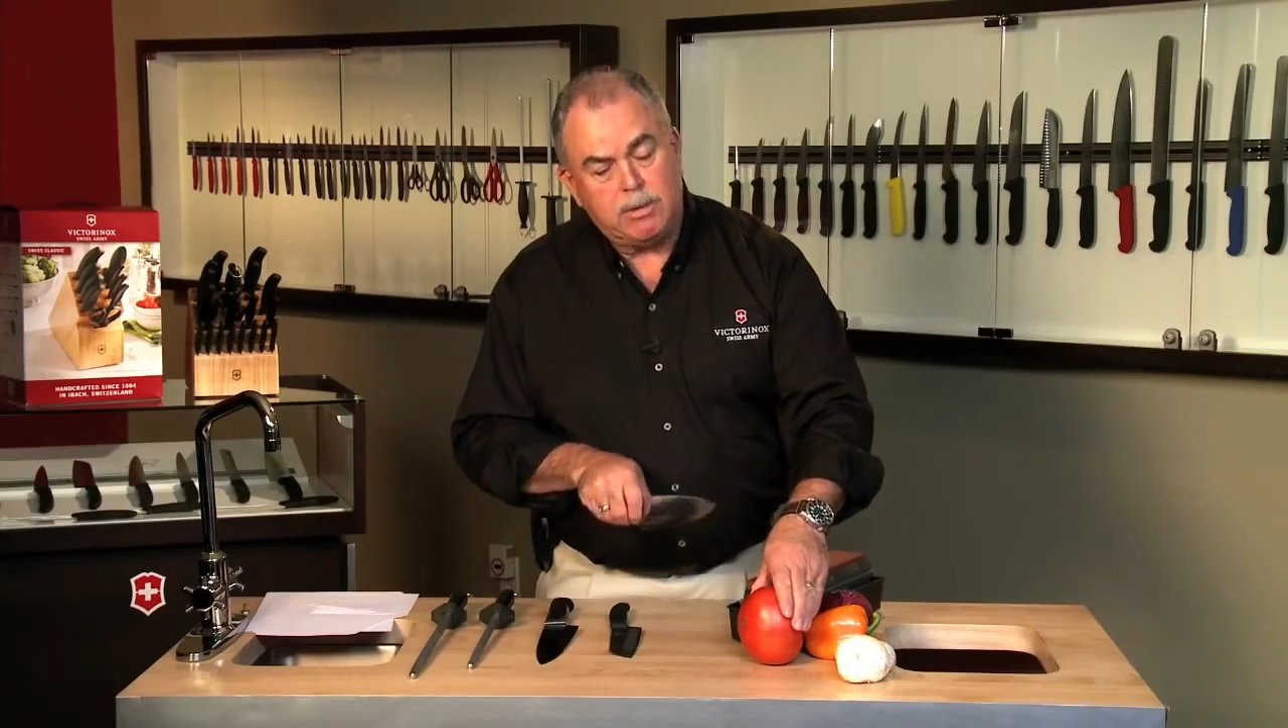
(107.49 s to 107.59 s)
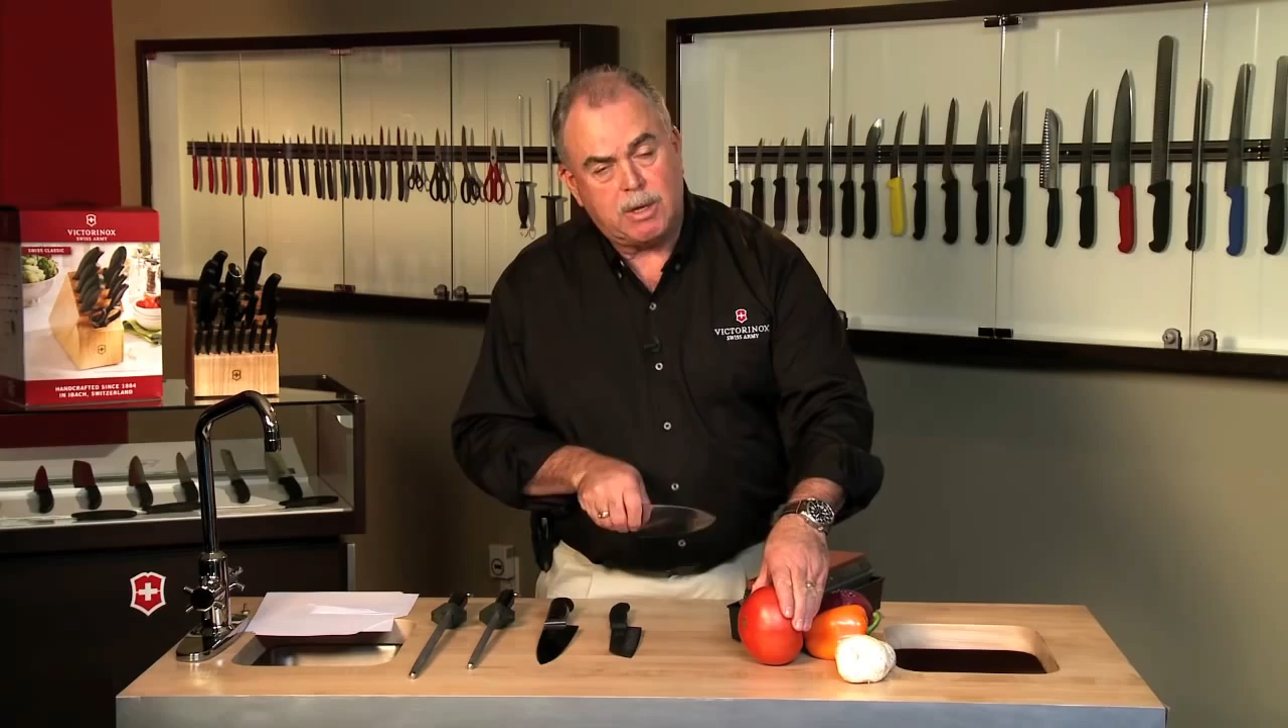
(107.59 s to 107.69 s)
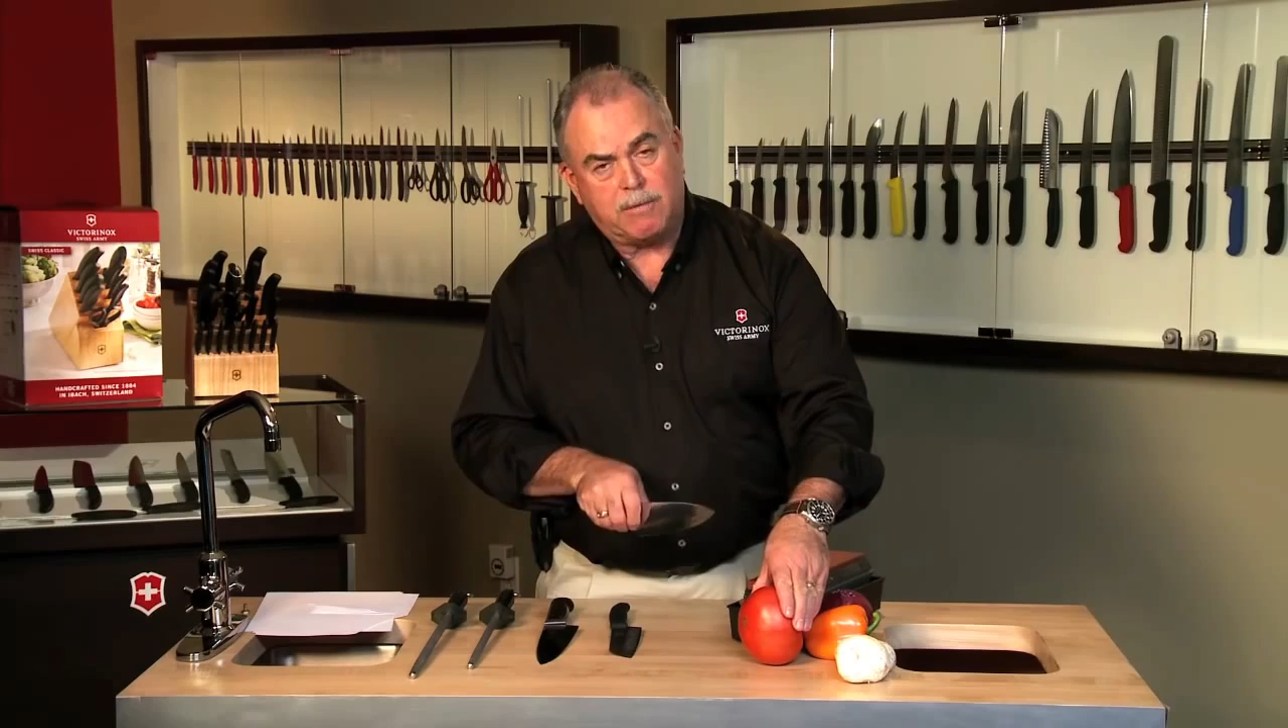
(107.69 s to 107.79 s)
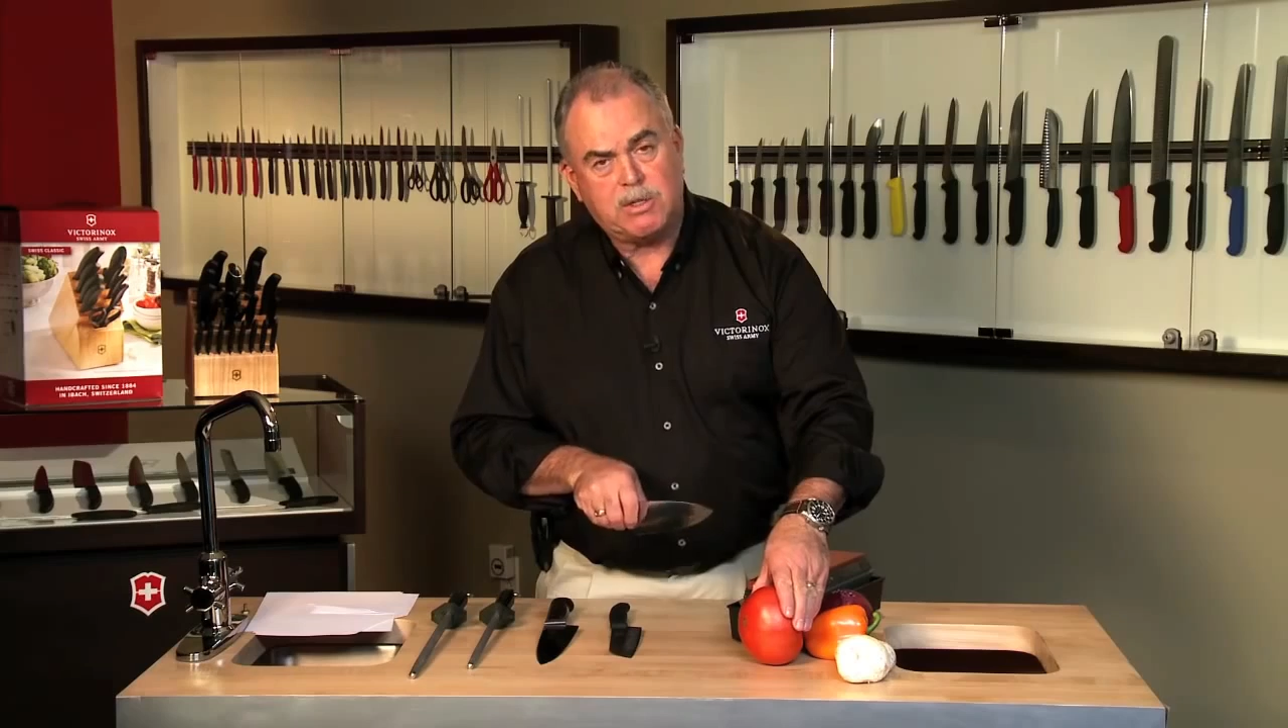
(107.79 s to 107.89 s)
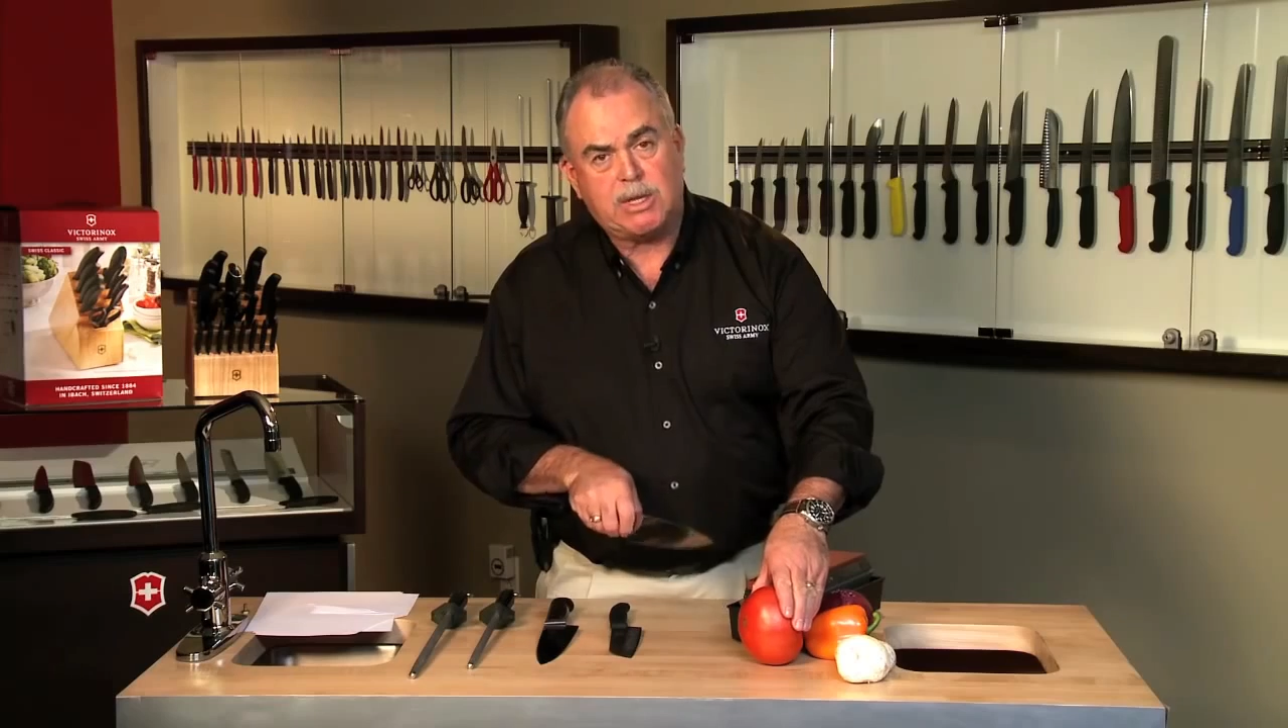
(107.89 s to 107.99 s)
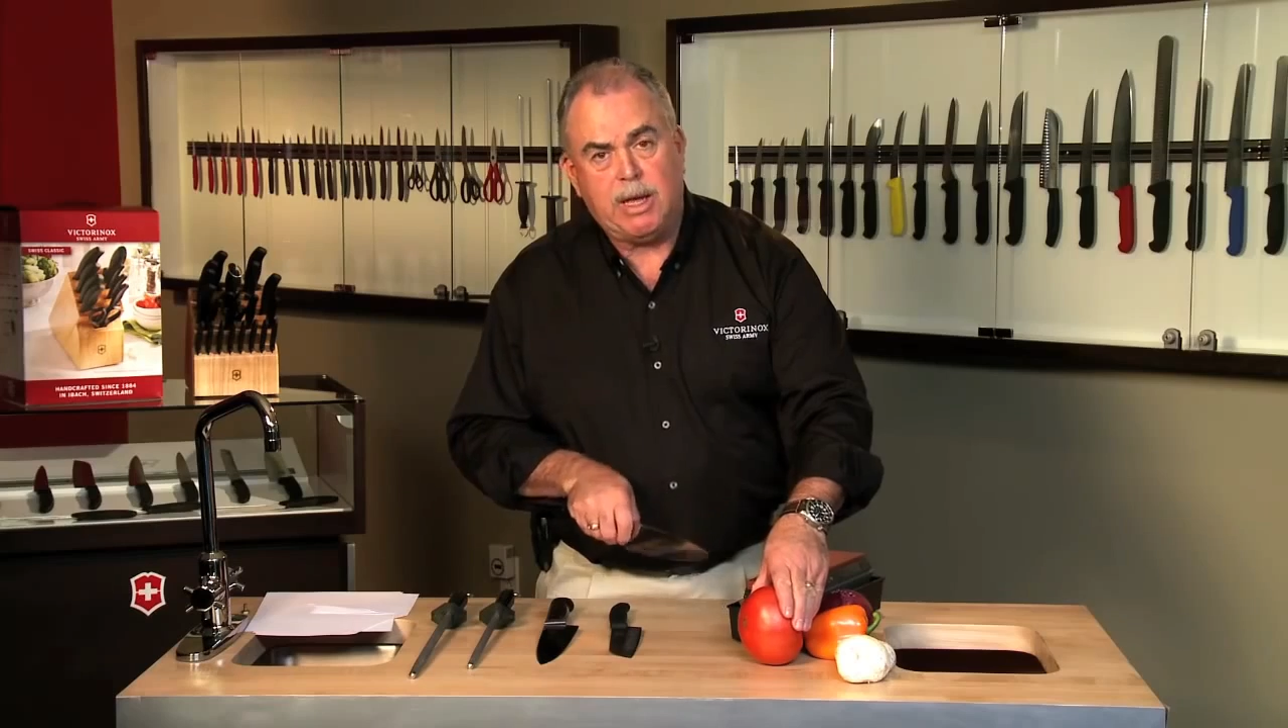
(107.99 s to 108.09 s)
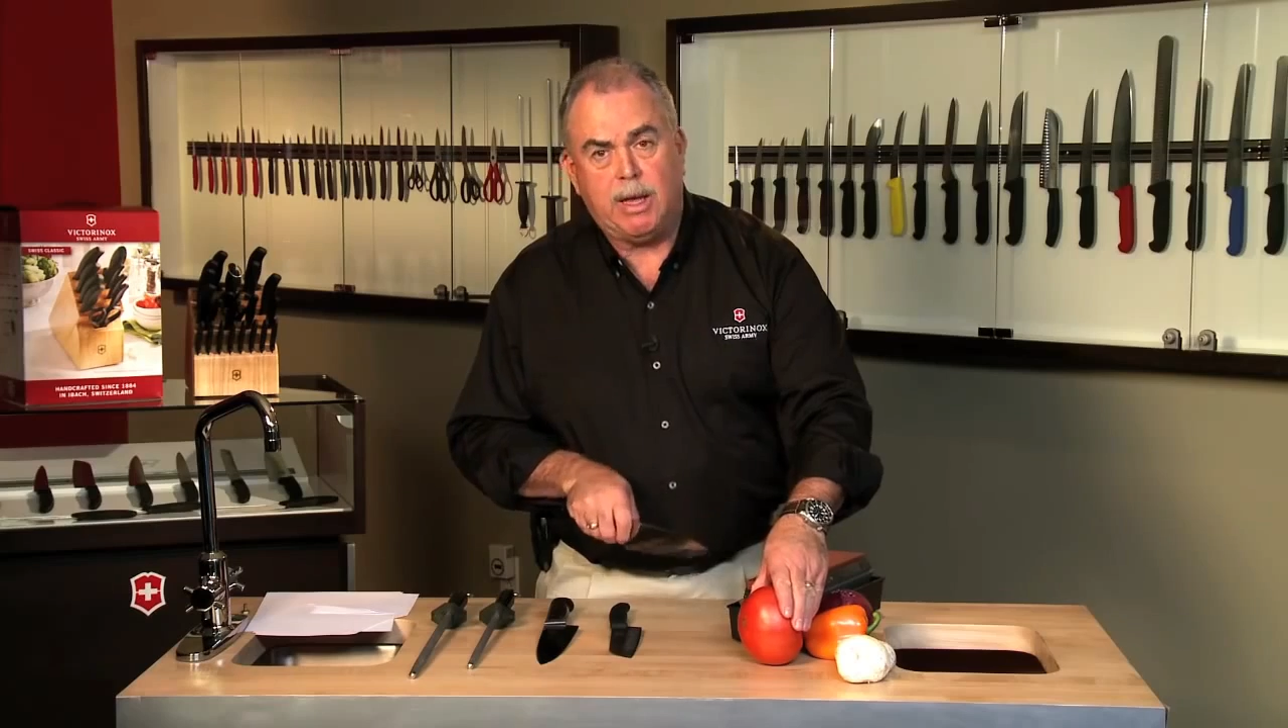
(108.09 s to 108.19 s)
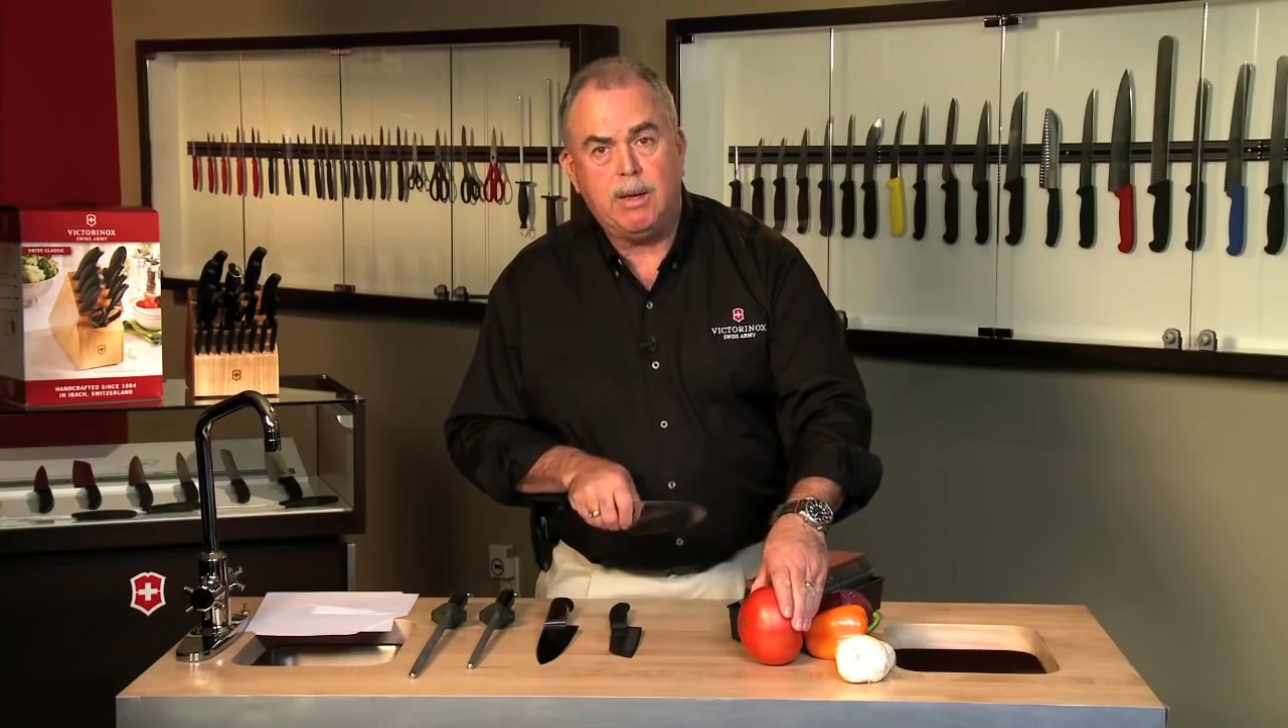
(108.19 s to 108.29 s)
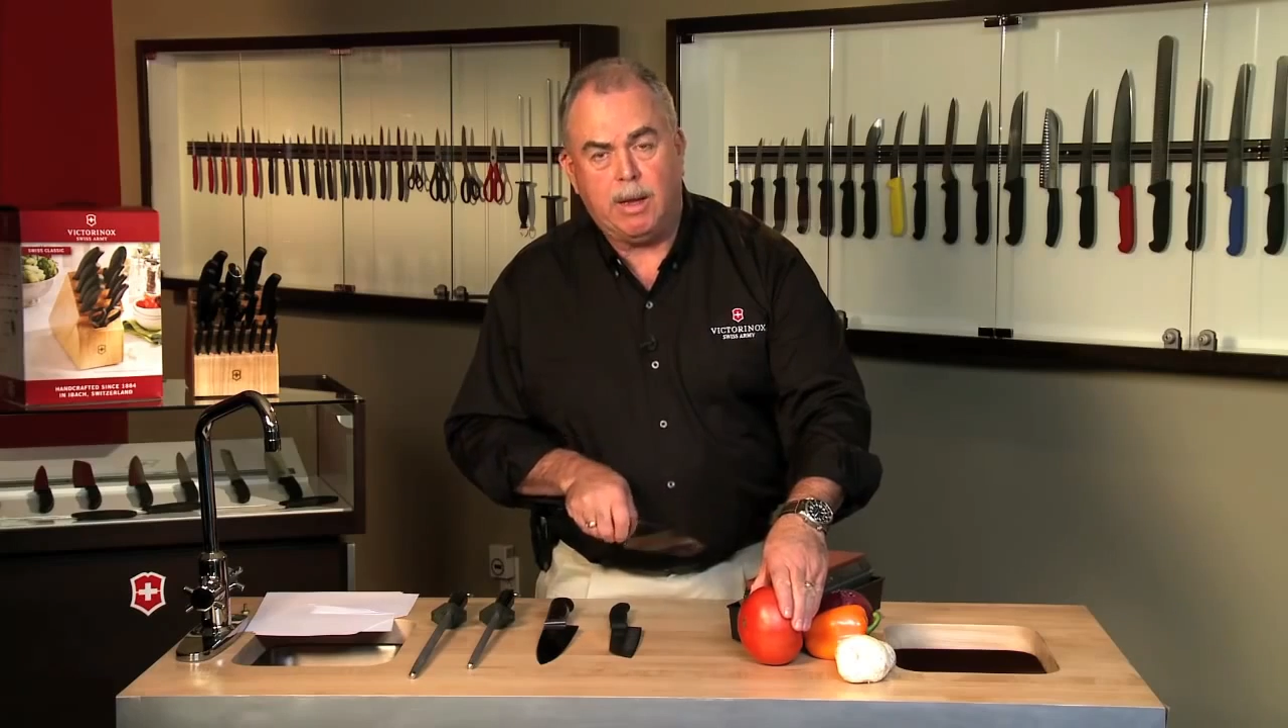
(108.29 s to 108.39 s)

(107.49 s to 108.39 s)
tough skin